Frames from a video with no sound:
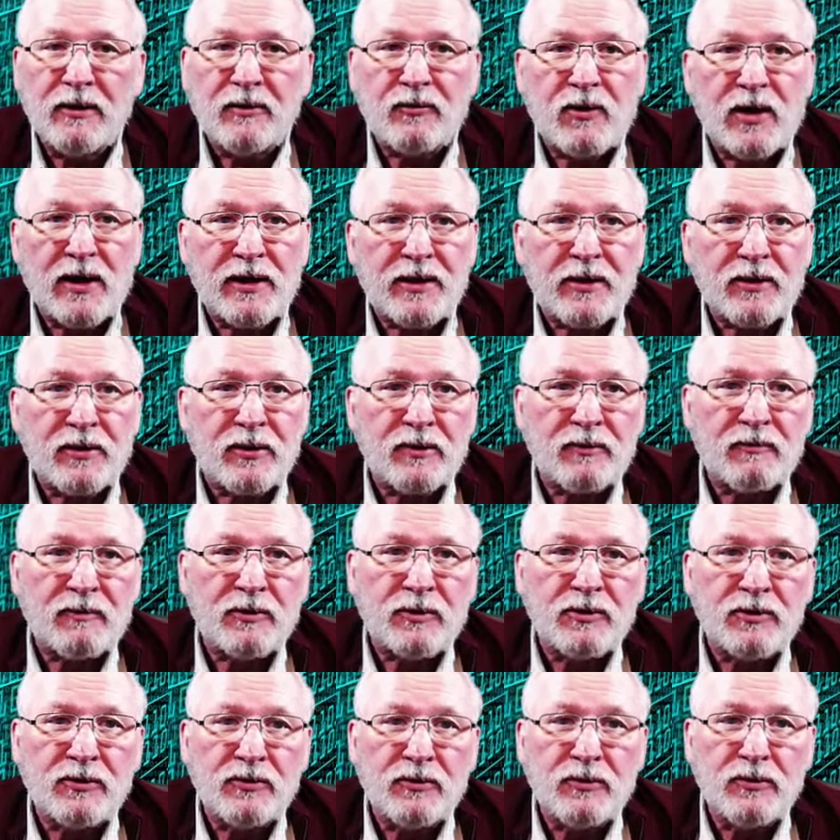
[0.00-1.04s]
Trot on
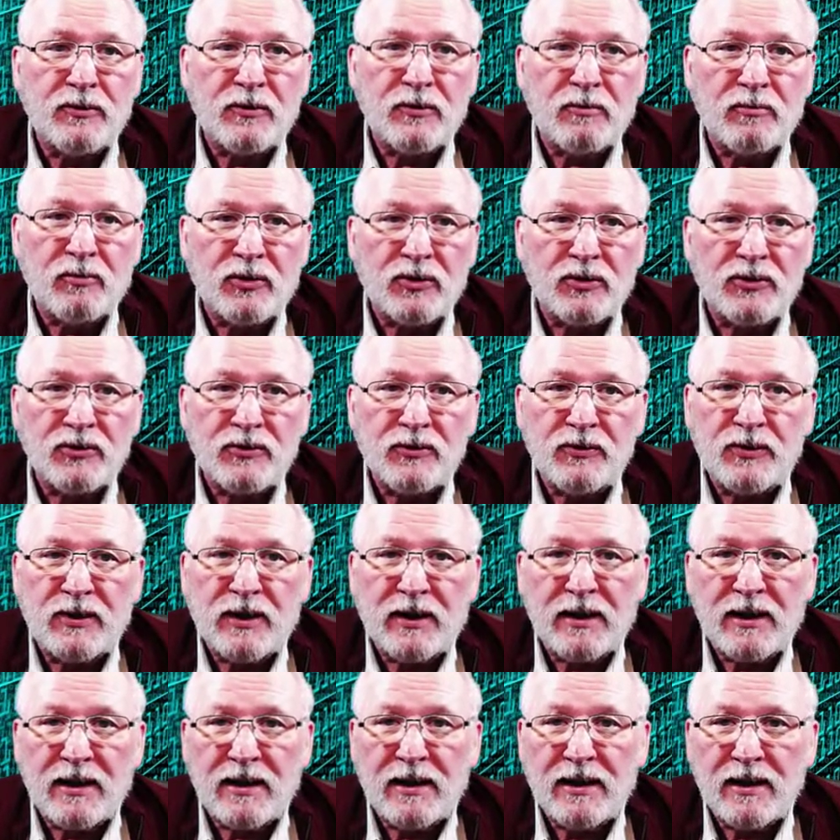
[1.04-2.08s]
over to
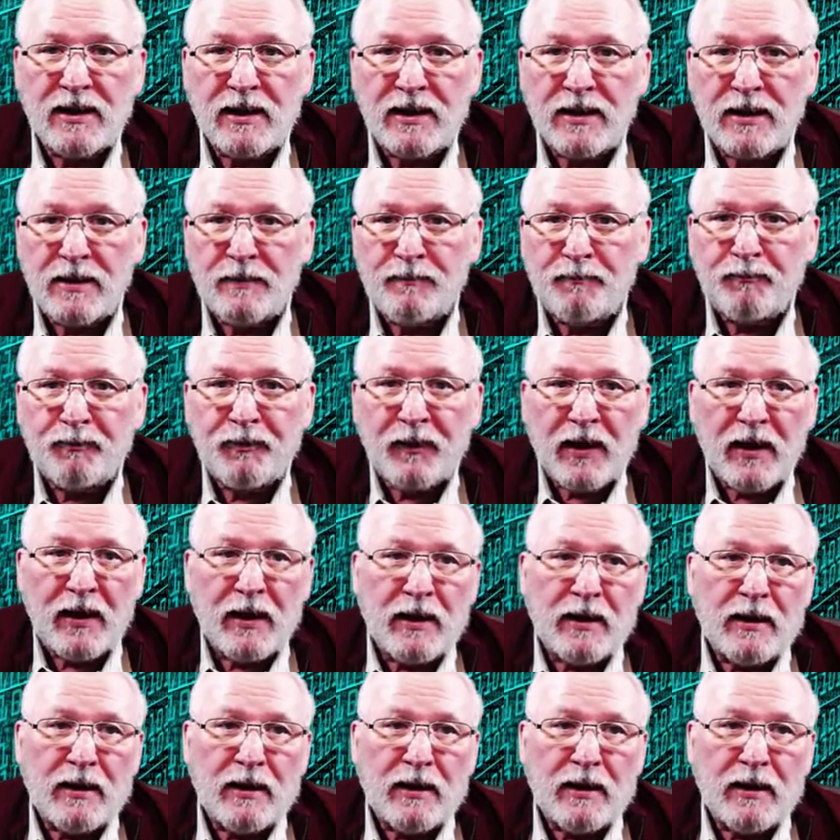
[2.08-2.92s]
ubuntu.com.